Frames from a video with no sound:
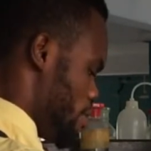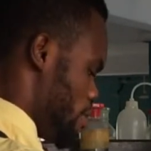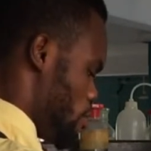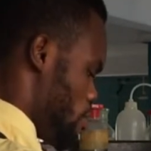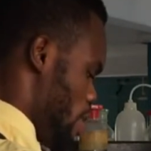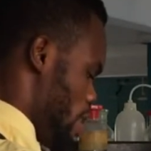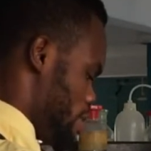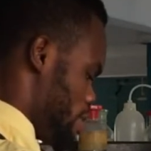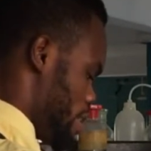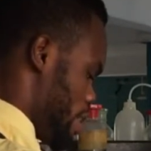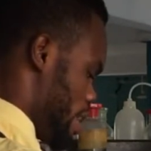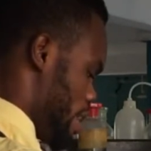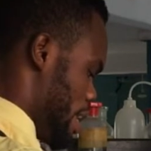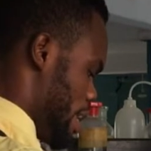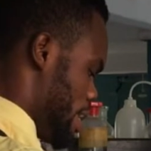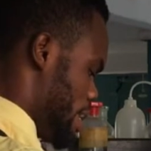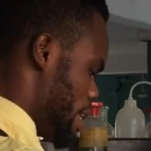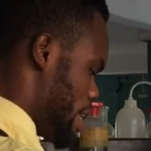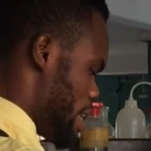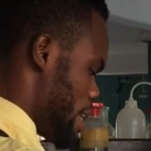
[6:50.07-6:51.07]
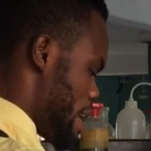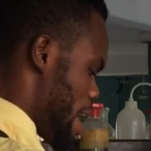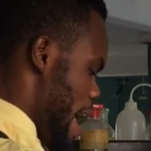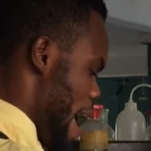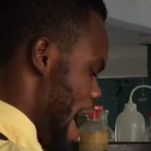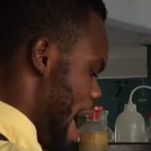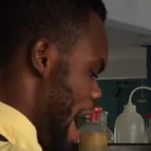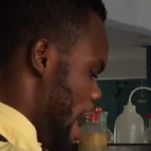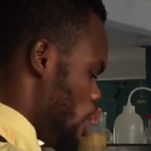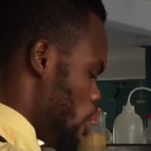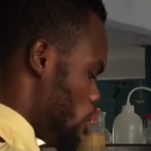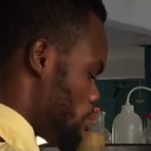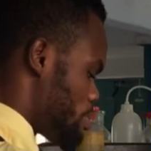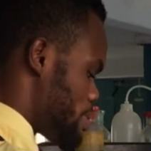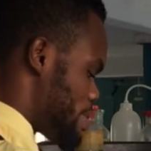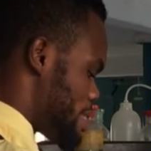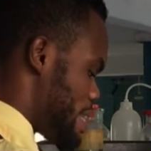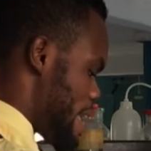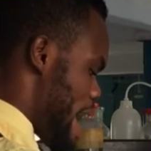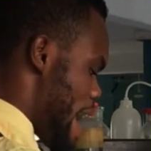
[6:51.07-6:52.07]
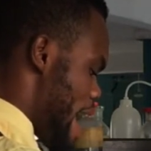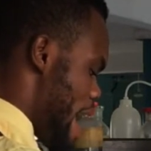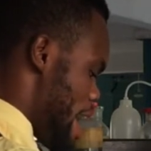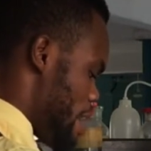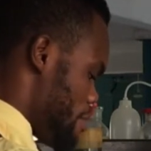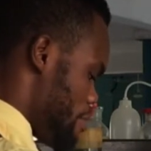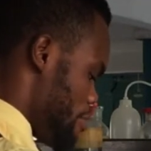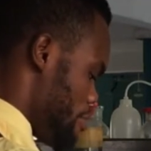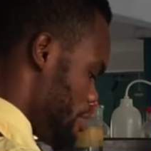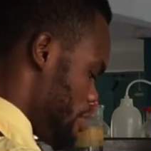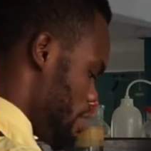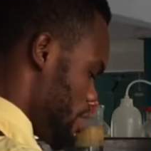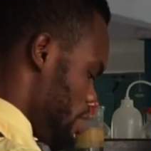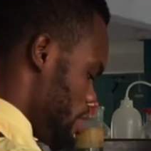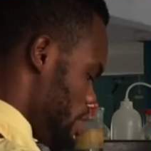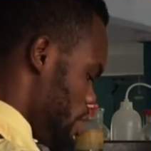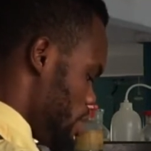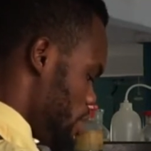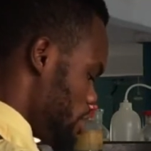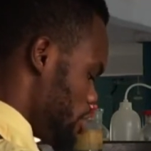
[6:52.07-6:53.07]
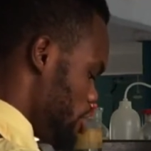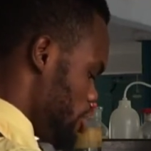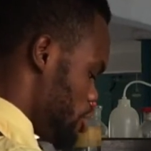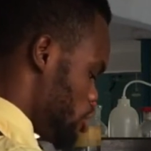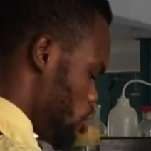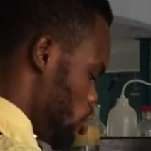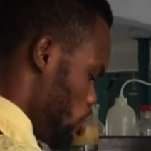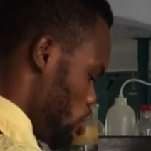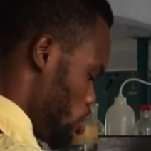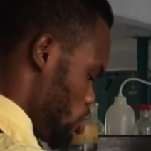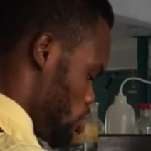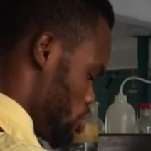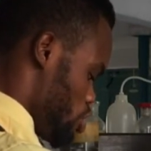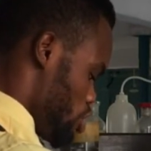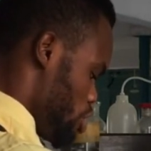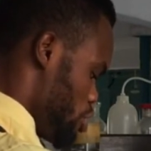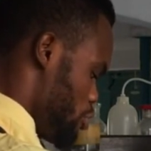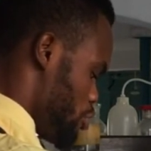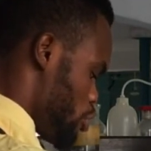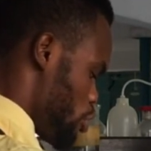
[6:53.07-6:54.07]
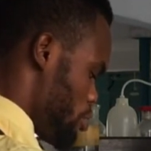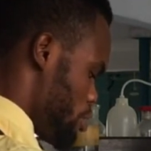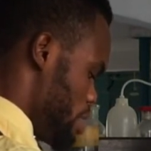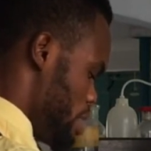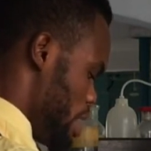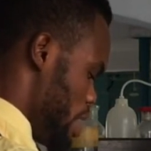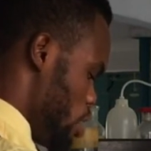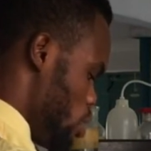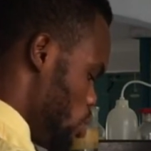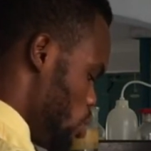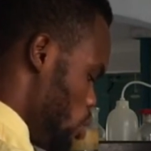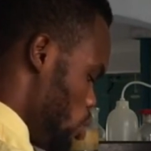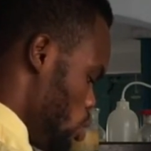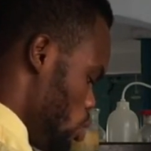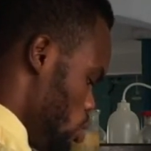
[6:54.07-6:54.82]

once again, I observe the color change from yellow